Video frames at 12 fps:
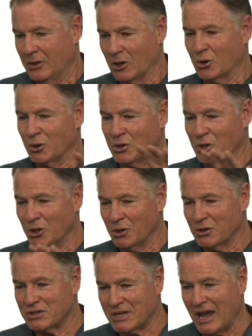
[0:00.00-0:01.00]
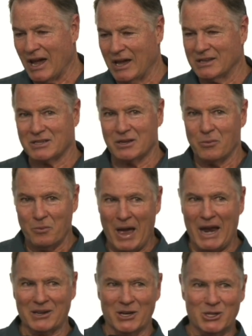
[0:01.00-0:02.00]
the good news has
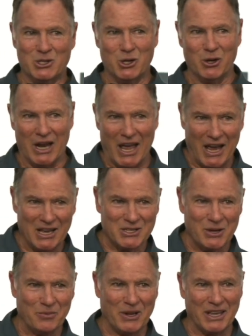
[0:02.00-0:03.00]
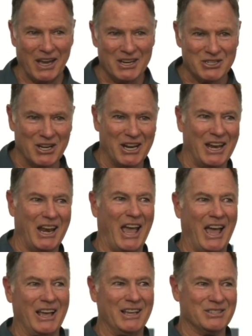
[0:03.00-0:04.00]
magnitude, it has implication, it
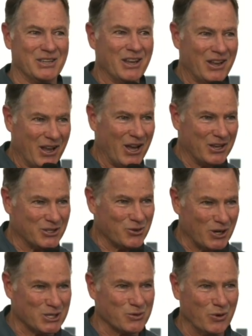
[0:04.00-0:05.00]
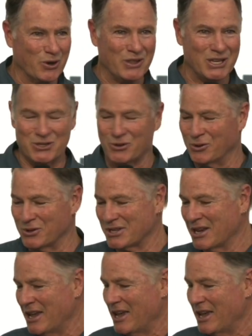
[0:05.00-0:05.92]
has a trustworthy source.